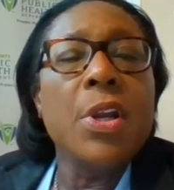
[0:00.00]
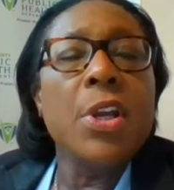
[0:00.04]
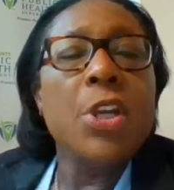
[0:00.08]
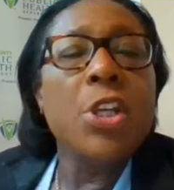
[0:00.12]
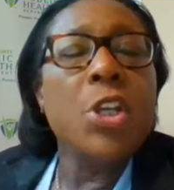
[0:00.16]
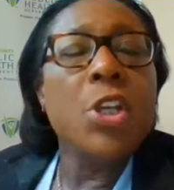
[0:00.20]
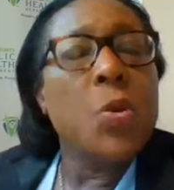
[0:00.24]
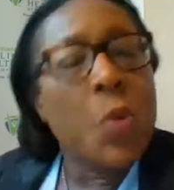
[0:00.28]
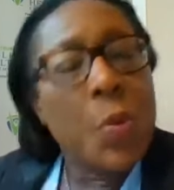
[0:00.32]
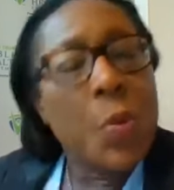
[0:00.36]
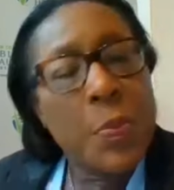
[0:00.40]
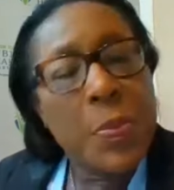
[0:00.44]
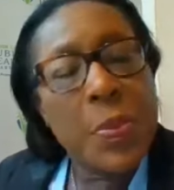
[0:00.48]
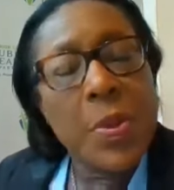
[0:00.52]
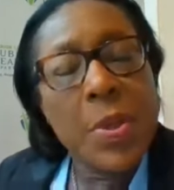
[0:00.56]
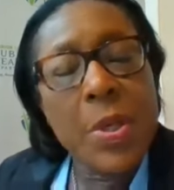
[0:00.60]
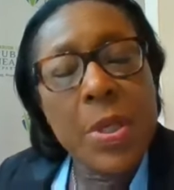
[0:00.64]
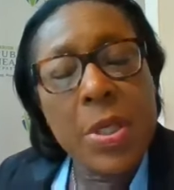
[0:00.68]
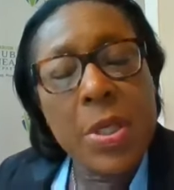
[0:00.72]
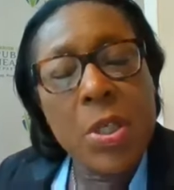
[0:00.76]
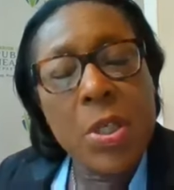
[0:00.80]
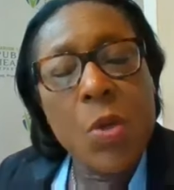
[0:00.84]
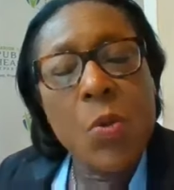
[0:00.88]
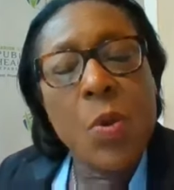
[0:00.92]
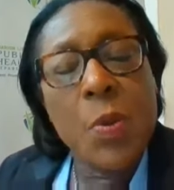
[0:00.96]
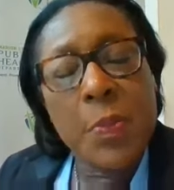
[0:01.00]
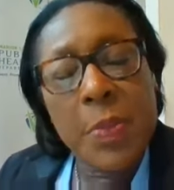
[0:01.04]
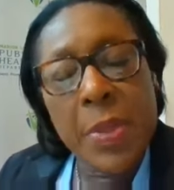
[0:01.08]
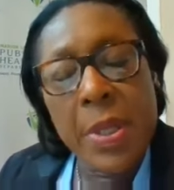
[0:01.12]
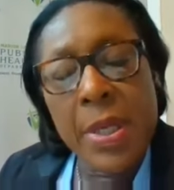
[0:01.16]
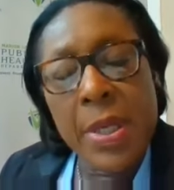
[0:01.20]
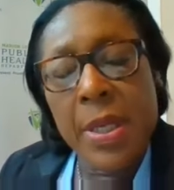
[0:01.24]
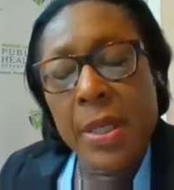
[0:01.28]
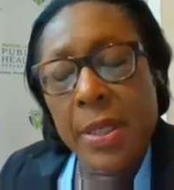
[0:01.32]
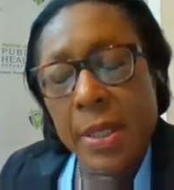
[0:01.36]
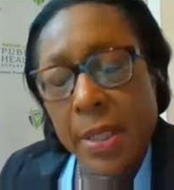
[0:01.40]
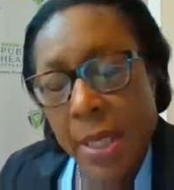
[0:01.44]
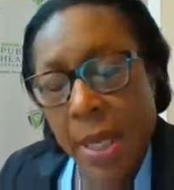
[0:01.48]
you would
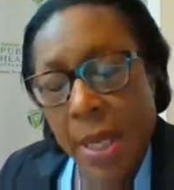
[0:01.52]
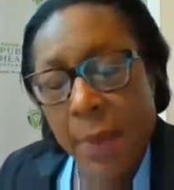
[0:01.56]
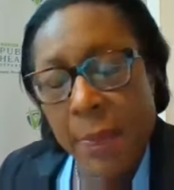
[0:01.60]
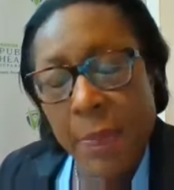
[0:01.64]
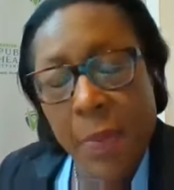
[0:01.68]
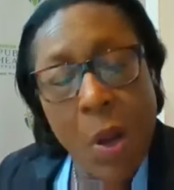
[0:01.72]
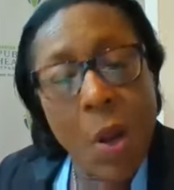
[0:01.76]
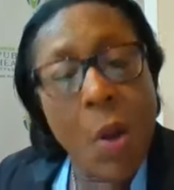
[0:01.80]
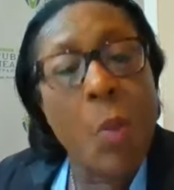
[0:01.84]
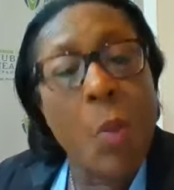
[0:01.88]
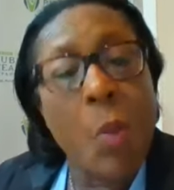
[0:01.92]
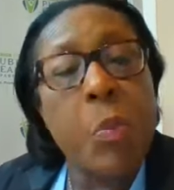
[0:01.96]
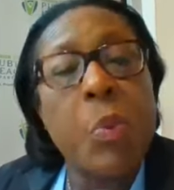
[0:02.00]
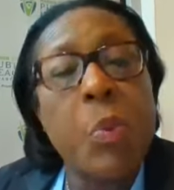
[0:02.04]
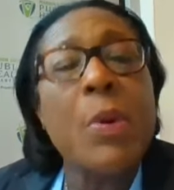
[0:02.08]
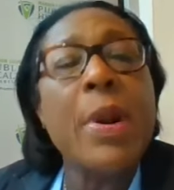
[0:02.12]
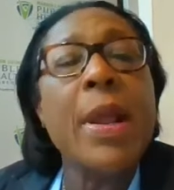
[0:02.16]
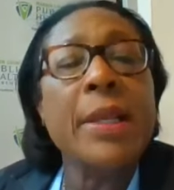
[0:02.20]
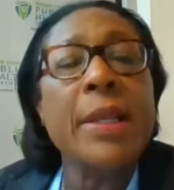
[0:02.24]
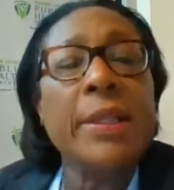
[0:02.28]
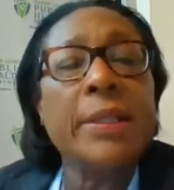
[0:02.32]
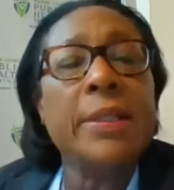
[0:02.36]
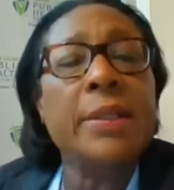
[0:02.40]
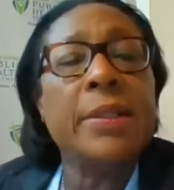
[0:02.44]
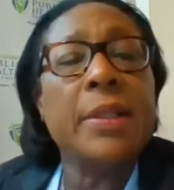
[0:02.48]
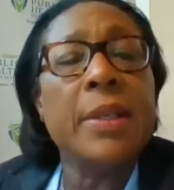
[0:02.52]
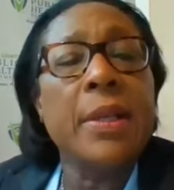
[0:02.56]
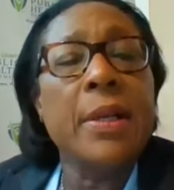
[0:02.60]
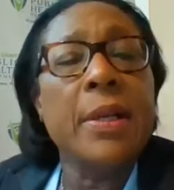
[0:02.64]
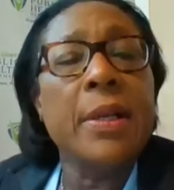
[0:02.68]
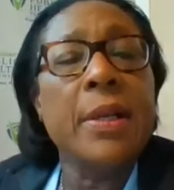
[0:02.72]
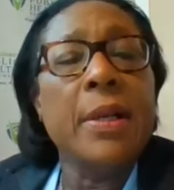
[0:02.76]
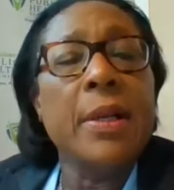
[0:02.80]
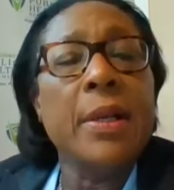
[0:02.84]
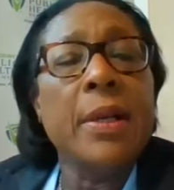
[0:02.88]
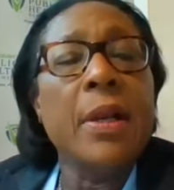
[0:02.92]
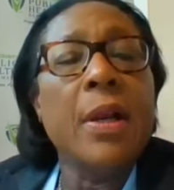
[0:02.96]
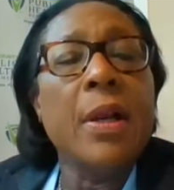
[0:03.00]
be kept abreast
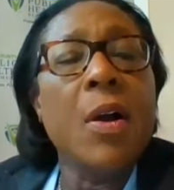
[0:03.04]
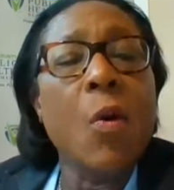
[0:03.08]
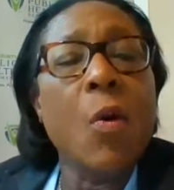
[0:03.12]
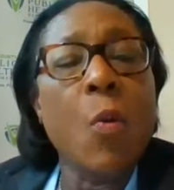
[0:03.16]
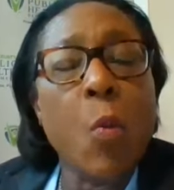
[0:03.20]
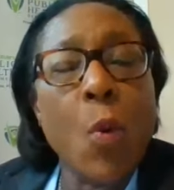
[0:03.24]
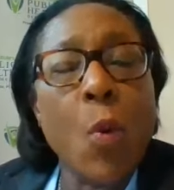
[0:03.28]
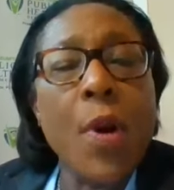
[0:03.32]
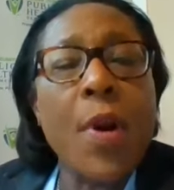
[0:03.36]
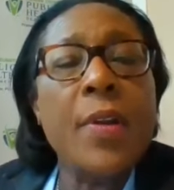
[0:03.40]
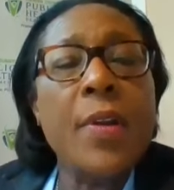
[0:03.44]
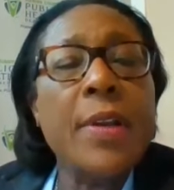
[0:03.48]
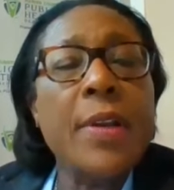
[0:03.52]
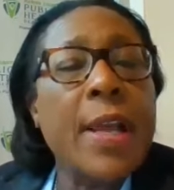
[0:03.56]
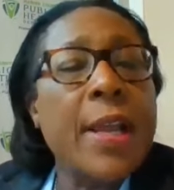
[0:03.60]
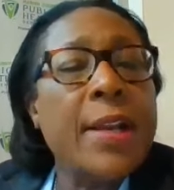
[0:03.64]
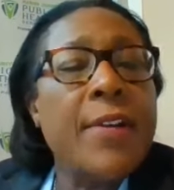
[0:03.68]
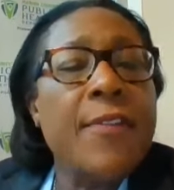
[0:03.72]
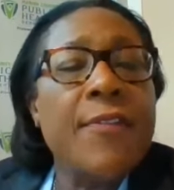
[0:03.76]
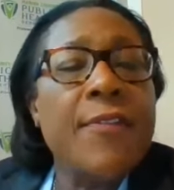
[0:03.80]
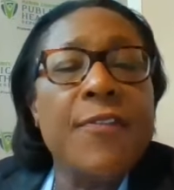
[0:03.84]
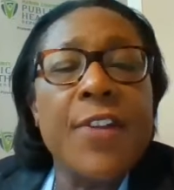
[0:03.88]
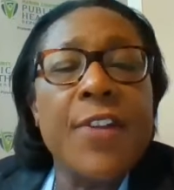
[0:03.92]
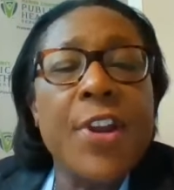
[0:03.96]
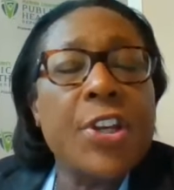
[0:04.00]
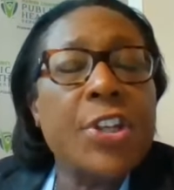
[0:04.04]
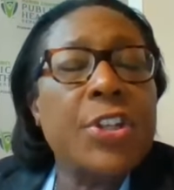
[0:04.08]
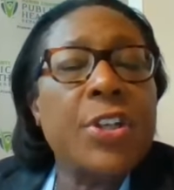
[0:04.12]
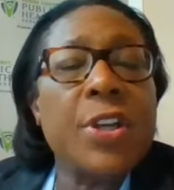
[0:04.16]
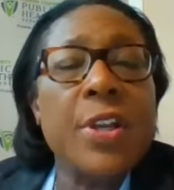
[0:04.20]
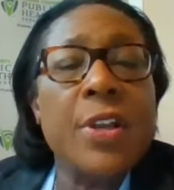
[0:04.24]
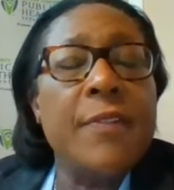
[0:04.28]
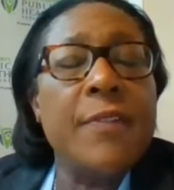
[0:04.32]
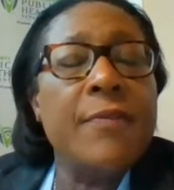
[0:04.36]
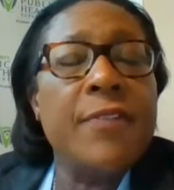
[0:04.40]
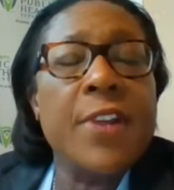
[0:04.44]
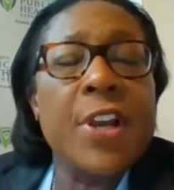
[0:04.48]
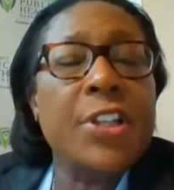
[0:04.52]
of where that
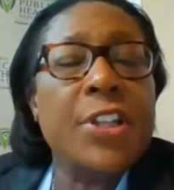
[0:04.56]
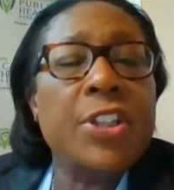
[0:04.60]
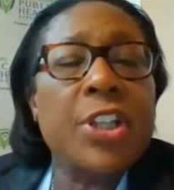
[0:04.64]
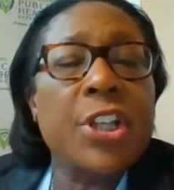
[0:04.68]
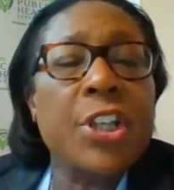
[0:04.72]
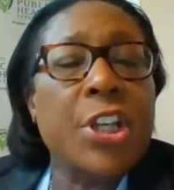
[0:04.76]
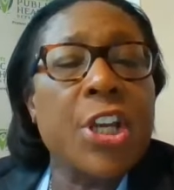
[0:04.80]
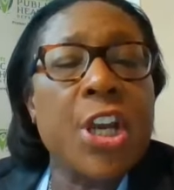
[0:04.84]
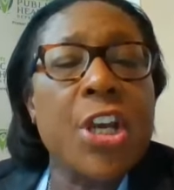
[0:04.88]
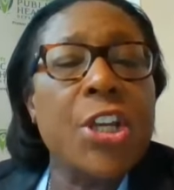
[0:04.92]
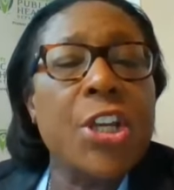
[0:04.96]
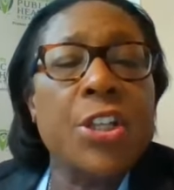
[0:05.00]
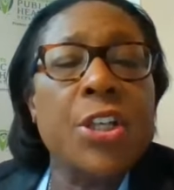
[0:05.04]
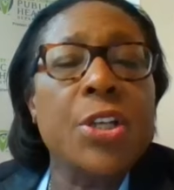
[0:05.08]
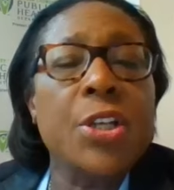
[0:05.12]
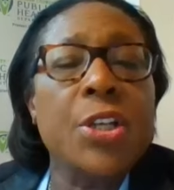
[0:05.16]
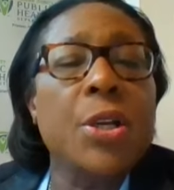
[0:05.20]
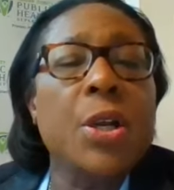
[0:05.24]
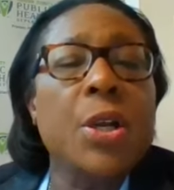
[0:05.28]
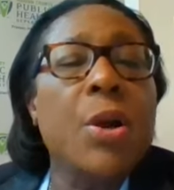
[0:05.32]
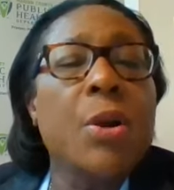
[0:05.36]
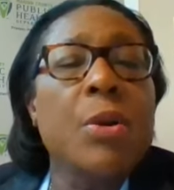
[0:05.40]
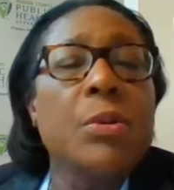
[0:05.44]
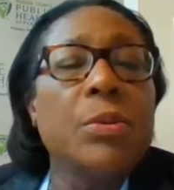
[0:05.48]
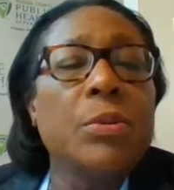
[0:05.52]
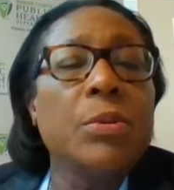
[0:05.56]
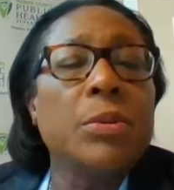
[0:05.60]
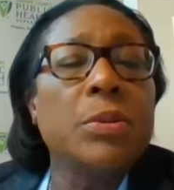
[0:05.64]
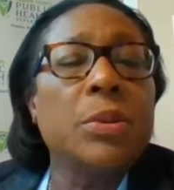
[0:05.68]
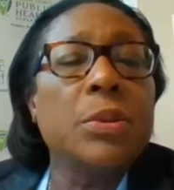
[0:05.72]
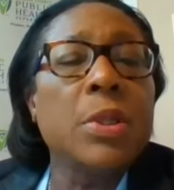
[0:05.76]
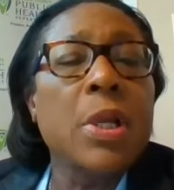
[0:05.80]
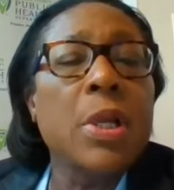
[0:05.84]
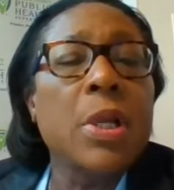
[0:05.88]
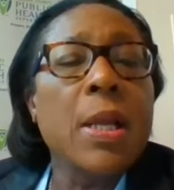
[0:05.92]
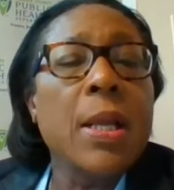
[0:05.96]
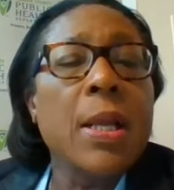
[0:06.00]
investigation goes.